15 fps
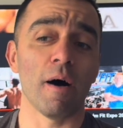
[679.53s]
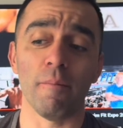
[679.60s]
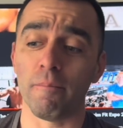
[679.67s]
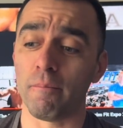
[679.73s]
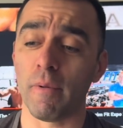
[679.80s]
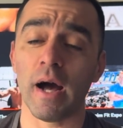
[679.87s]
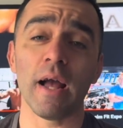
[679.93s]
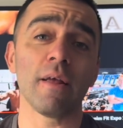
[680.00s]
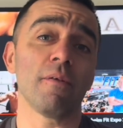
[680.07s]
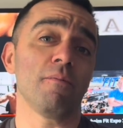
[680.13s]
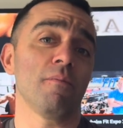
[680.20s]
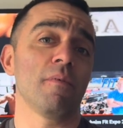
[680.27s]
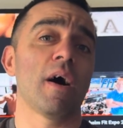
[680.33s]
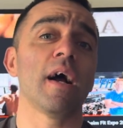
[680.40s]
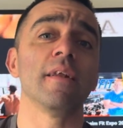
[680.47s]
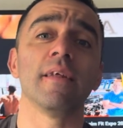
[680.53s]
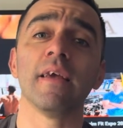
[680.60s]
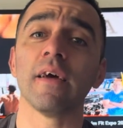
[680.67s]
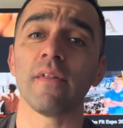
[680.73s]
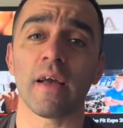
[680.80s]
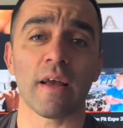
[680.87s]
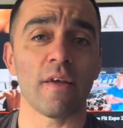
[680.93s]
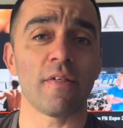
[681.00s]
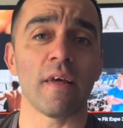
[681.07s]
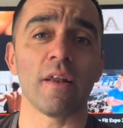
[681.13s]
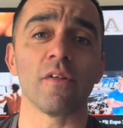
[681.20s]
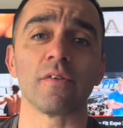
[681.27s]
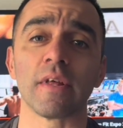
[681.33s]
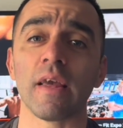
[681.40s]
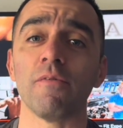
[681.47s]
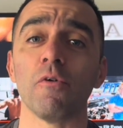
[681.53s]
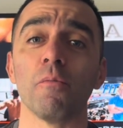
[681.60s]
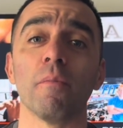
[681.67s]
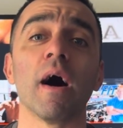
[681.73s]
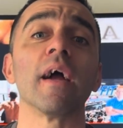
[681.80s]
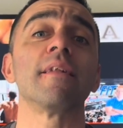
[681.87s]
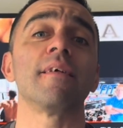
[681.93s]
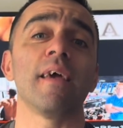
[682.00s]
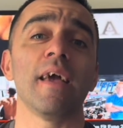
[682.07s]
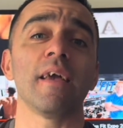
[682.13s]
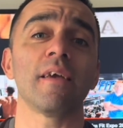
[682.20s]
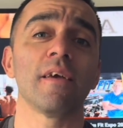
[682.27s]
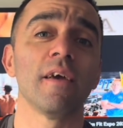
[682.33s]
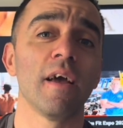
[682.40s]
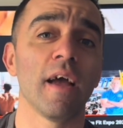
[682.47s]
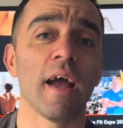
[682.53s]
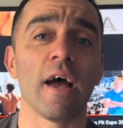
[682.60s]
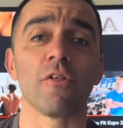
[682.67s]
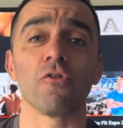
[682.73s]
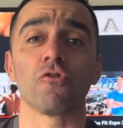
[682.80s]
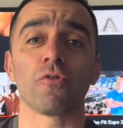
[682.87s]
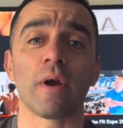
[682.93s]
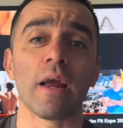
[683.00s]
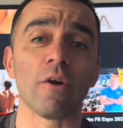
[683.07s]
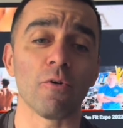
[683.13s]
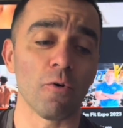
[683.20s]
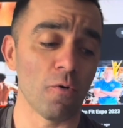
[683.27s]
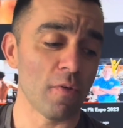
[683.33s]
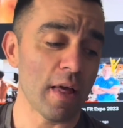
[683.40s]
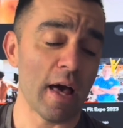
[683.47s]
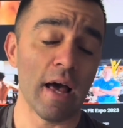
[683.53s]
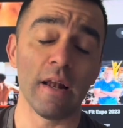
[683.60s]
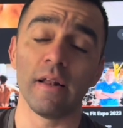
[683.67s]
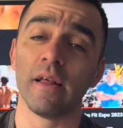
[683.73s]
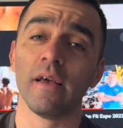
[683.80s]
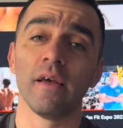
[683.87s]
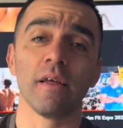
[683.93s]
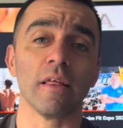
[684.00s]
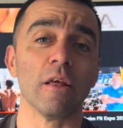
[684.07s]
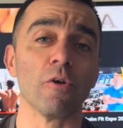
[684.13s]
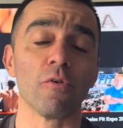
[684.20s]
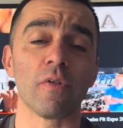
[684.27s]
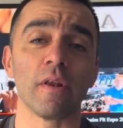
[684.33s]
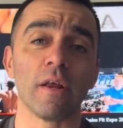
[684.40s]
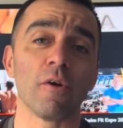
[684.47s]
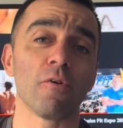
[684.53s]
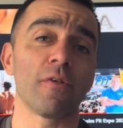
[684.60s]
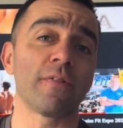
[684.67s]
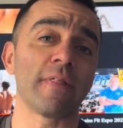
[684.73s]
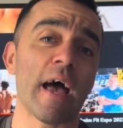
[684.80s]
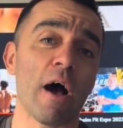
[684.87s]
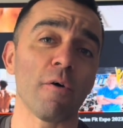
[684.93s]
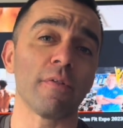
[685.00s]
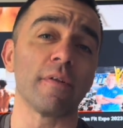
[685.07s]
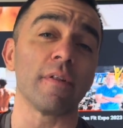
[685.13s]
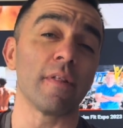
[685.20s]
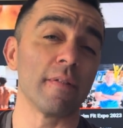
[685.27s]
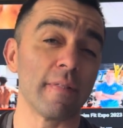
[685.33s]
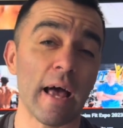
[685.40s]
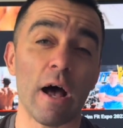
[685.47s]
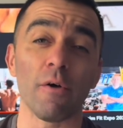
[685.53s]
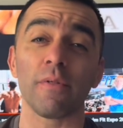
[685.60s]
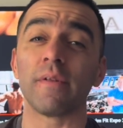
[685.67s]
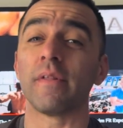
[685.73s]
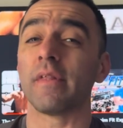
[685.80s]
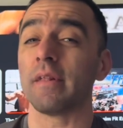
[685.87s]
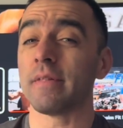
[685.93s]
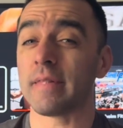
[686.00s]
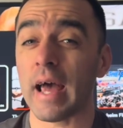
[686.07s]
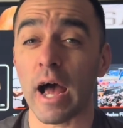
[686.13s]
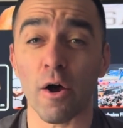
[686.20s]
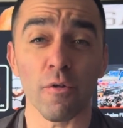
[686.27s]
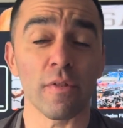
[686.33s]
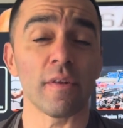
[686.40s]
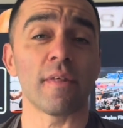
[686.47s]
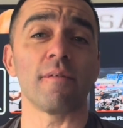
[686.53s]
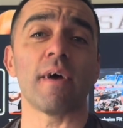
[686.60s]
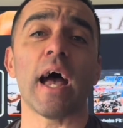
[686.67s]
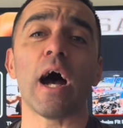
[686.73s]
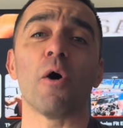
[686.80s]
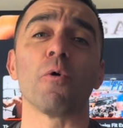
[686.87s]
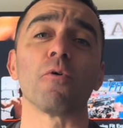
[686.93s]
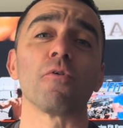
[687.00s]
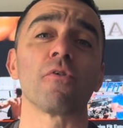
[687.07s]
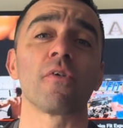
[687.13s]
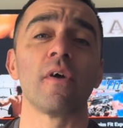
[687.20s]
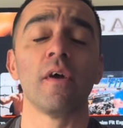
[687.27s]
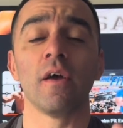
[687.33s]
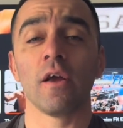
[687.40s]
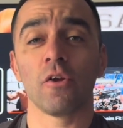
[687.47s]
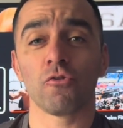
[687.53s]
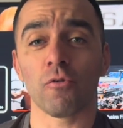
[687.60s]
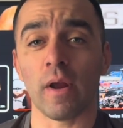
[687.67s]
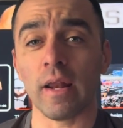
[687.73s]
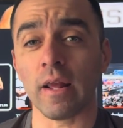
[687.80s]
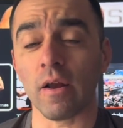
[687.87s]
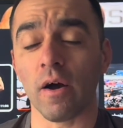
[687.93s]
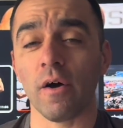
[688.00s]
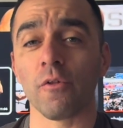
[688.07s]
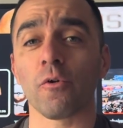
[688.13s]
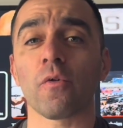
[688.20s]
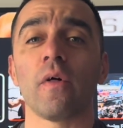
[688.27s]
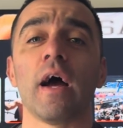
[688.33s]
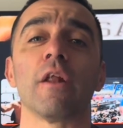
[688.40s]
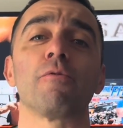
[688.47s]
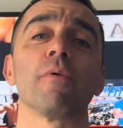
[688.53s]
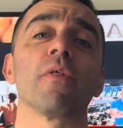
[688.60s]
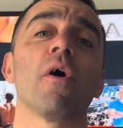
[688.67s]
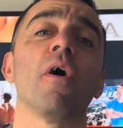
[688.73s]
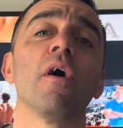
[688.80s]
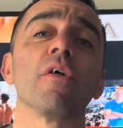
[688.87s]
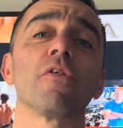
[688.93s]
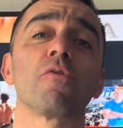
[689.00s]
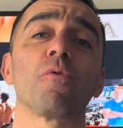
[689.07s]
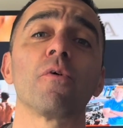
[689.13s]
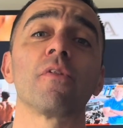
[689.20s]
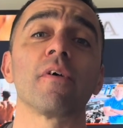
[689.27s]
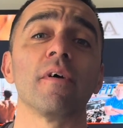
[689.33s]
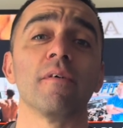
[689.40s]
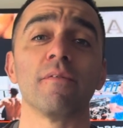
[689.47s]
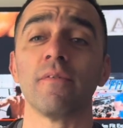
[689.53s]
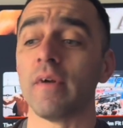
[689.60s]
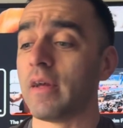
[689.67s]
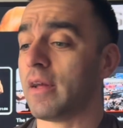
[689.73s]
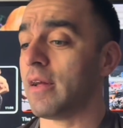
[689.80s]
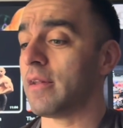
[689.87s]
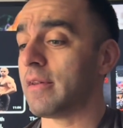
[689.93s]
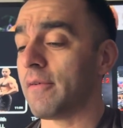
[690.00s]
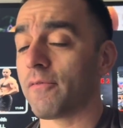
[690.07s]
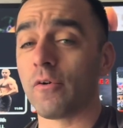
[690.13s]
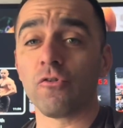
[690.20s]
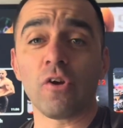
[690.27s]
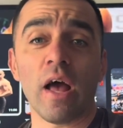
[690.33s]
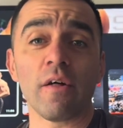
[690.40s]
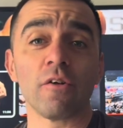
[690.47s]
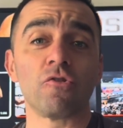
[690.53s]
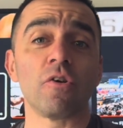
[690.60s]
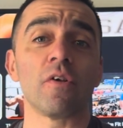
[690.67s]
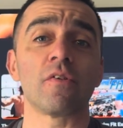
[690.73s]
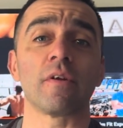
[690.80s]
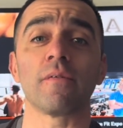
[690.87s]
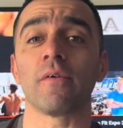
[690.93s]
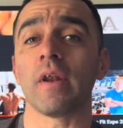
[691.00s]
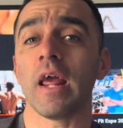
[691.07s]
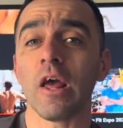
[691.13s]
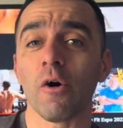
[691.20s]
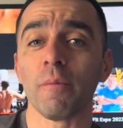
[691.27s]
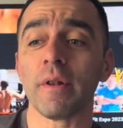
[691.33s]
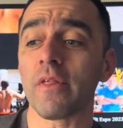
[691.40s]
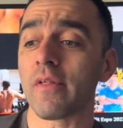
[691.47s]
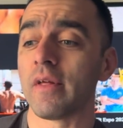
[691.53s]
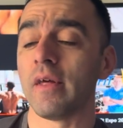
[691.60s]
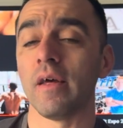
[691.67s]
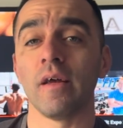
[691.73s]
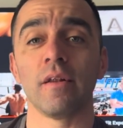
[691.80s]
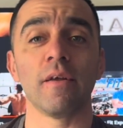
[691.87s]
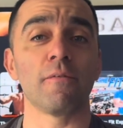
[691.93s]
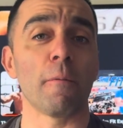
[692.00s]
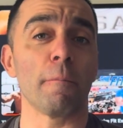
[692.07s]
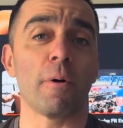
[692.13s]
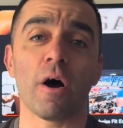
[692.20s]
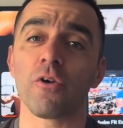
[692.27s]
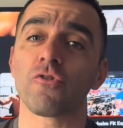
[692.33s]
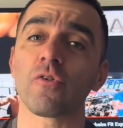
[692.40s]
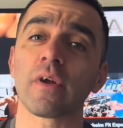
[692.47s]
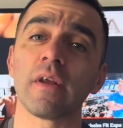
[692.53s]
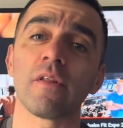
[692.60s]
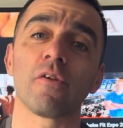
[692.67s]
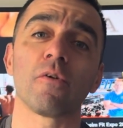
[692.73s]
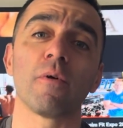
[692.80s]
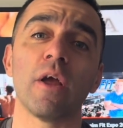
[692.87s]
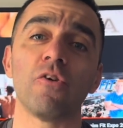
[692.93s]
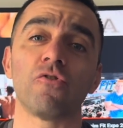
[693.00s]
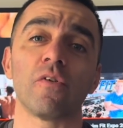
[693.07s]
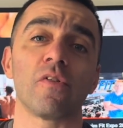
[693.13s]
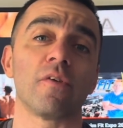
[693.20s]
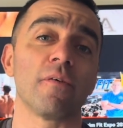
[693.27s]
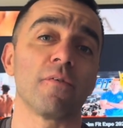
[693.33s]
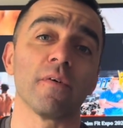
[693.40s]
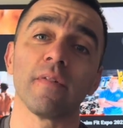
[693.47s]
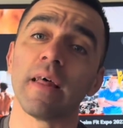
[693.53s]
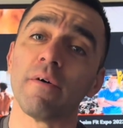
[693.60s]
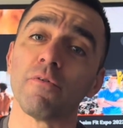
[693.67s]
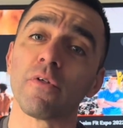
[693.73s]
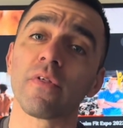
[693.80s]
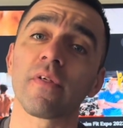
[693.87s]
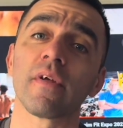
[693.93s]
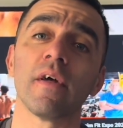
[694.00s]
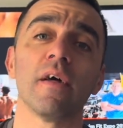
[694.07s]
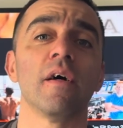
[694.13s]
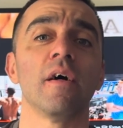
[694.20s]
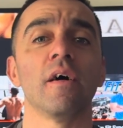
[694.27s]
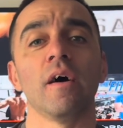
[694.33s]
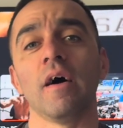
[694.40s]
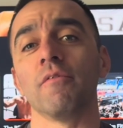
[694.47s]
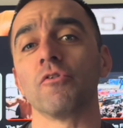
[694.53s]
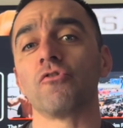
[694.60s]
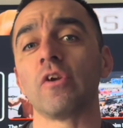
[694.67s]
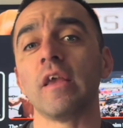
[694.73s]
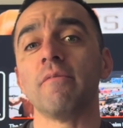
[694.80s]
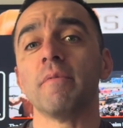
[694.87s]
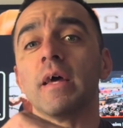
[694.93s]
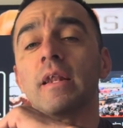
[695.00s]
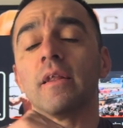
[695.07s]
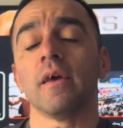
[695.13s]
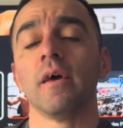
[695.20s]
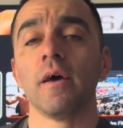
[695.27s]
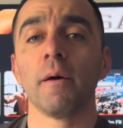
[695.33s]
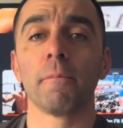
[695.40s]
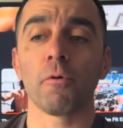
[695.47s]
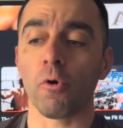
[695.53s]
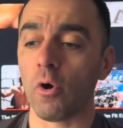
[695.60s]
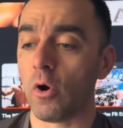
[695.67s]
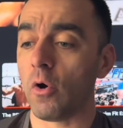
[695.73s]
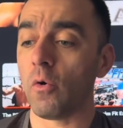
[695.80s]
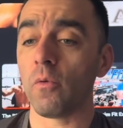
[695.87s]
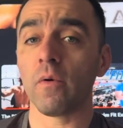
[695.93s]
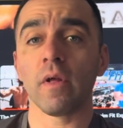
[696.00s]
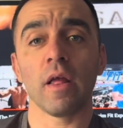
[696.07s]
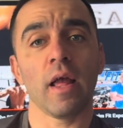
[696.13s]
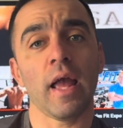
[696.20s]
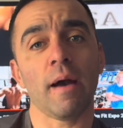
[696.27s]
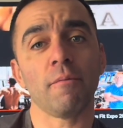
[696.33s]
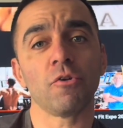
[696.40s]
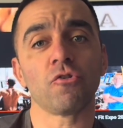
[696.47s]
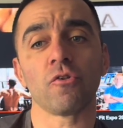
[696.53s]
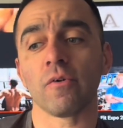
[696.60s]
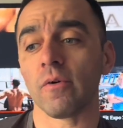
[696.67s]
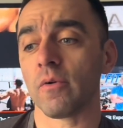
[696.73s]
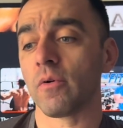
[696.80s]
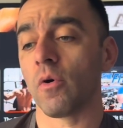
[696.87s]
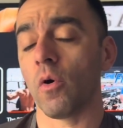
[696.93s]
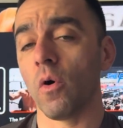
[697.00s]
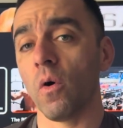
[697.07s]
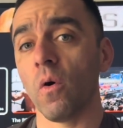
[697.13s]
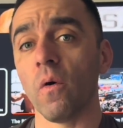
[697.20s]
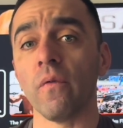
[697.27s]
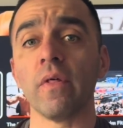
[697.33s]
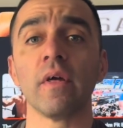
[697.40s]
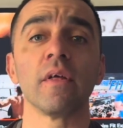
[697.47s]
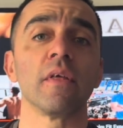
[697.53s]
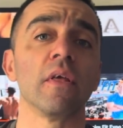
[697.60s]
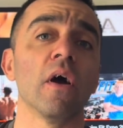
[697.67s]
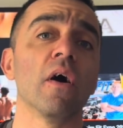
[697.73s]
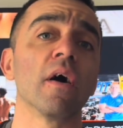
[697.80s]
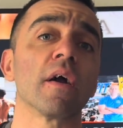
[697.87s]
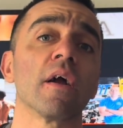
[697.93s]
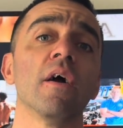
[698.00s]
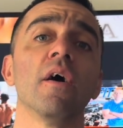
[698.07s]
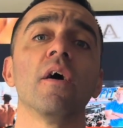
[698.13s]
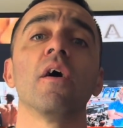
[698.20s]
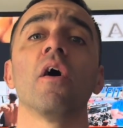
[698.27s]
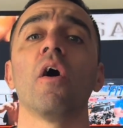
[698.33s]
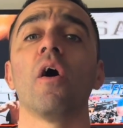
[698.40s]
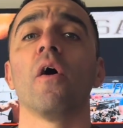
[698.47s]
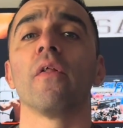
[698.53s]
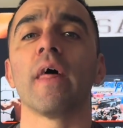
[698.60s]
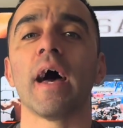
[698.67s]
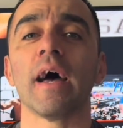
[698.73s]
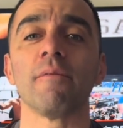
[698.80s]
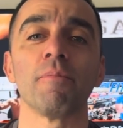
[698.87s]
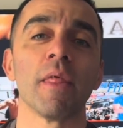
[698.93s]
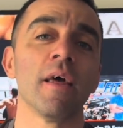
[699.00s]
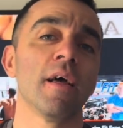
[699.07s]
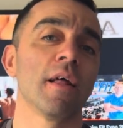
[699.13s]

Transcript: My idea, like I said, is to give you my take as a trainer who's had years and years, thousands and thousands and thousands of hours training other clients with all sorts of different challenges, different ailments, different posture considerations, different levels of achievement, pro, amateur, old, young, all that.